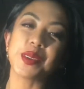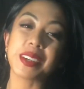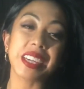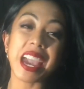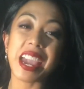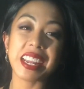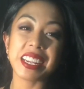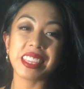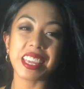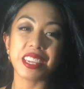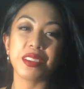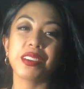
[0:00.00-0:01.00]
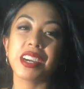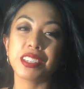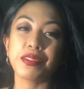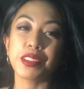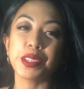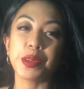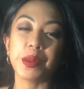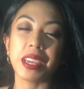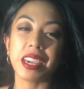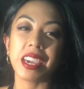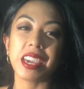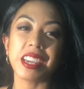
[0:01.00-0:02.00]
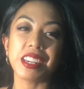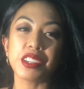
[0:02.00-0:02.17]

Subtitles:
again, thank you guys for tuning in.